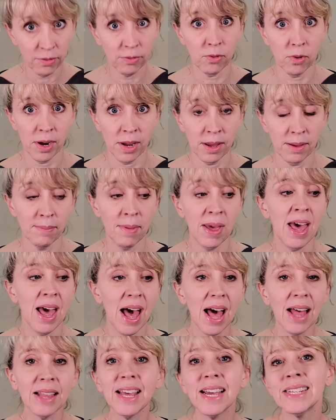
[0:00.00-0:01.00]
for him,
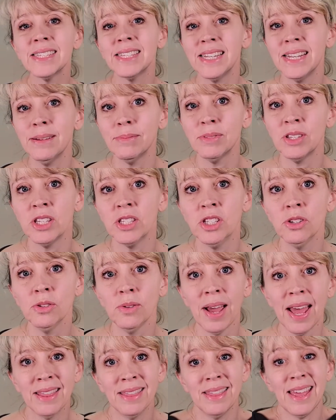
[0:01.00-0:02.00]
elected him to do,
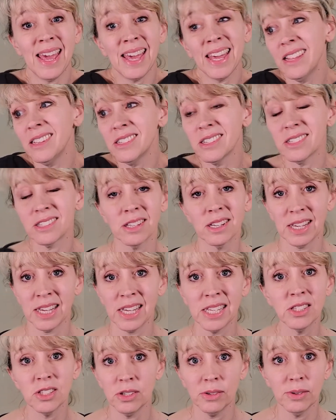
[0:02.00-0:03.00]
and they can just look
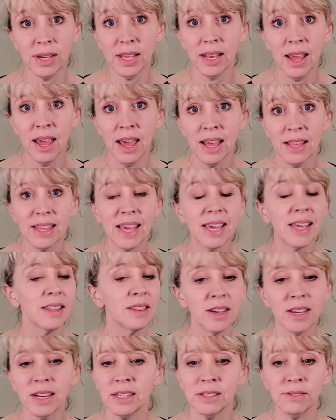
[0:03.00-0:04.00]
into it. They can
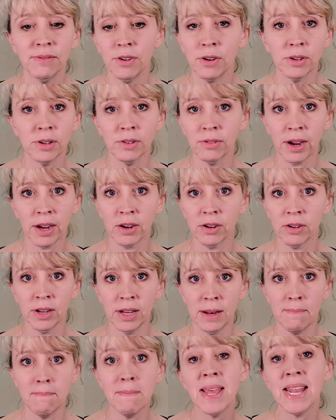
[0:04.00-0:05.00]
look at his voting record
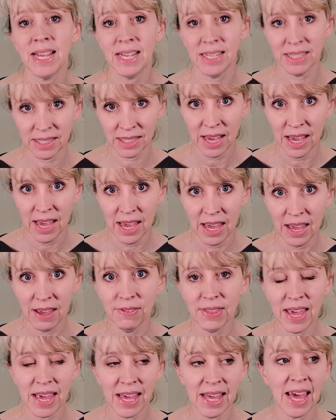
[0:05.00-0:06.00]
in minutes if
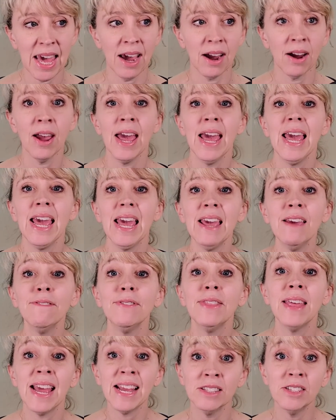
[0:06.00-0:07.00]
they care. If
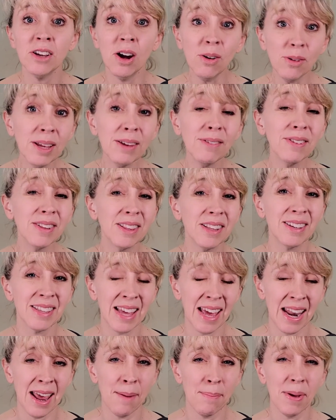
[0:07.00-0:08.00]
they don't even look
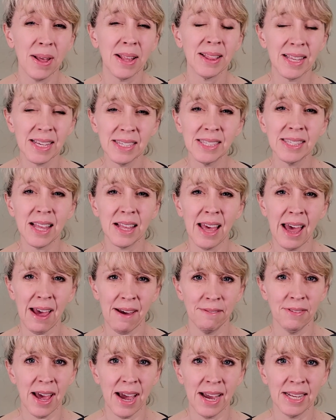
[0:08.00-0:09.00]
that up, at least they'll
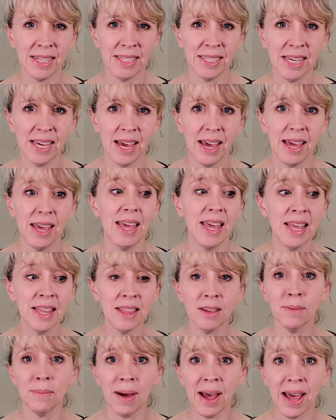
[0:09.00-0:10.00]
have the idea in
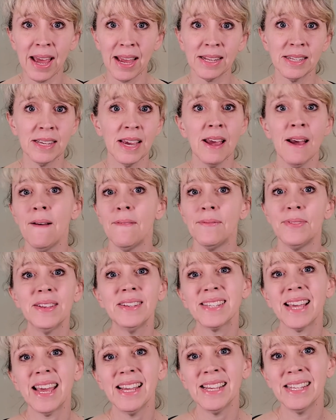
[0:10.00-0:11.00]
their mind, this
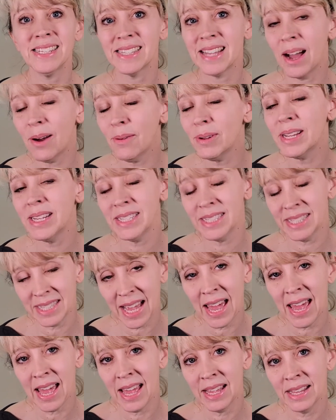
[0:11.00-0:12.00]
guy is not what he
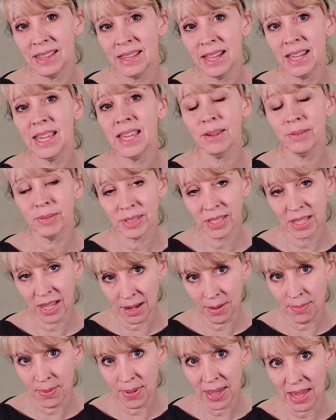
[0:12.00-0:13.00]
said that he was going
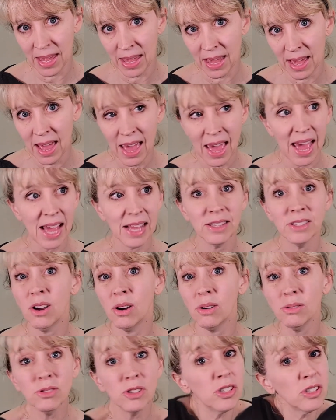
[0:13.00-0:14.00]
to be, and
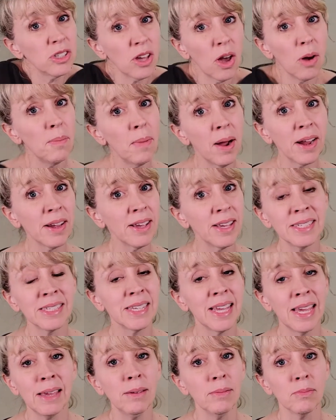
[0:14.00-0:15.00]
don't just go mark his
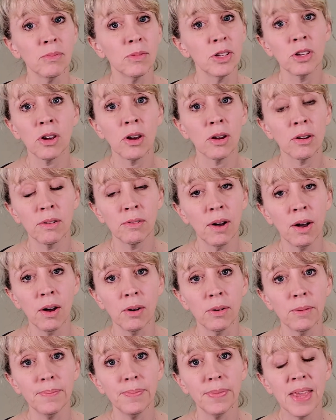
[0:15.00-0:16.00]
name when you go to
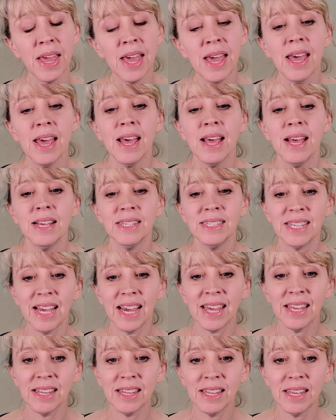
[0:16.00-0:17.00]
vote.
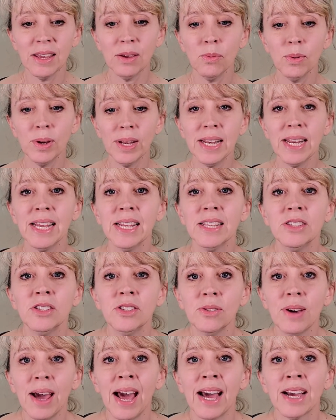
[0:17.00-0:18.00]
Secondly, we need
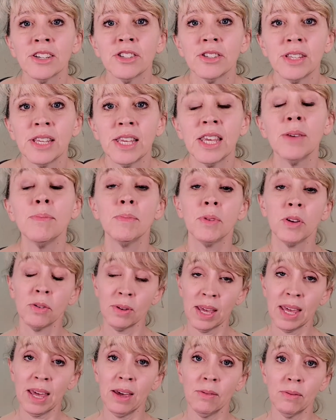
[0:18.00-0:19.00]
to actually
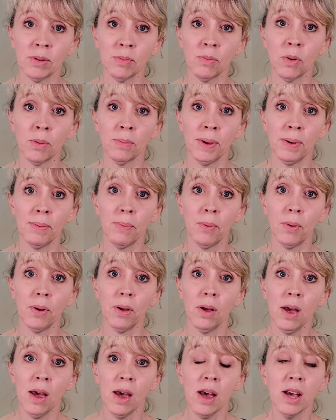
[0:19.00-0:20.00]
communicate with more people.
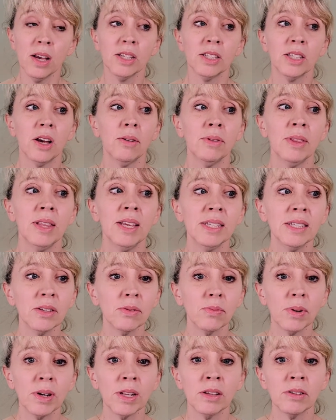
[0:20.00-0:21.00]
So this is
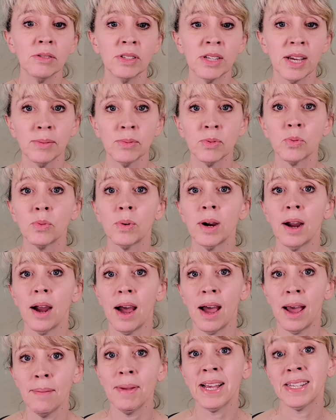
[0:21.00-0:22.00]
one of those times where
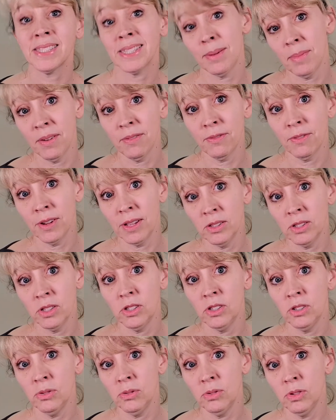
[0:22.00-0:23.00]
I'm asking my friends
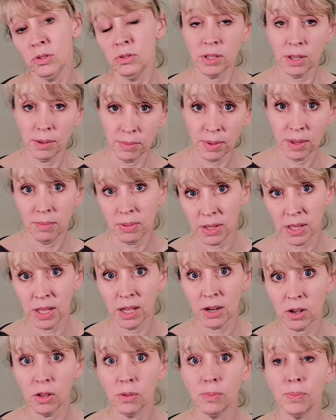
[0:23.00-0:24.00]
to do something
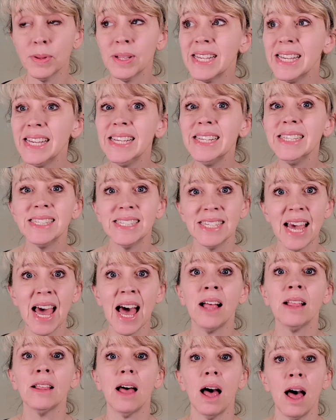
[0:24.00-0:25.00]
political. Please
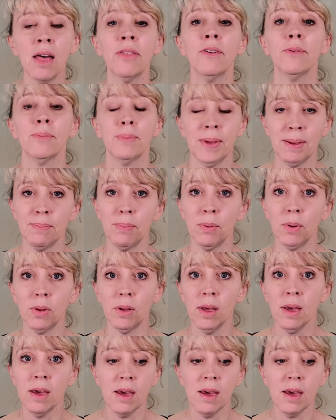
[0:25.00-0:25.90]
tell other people,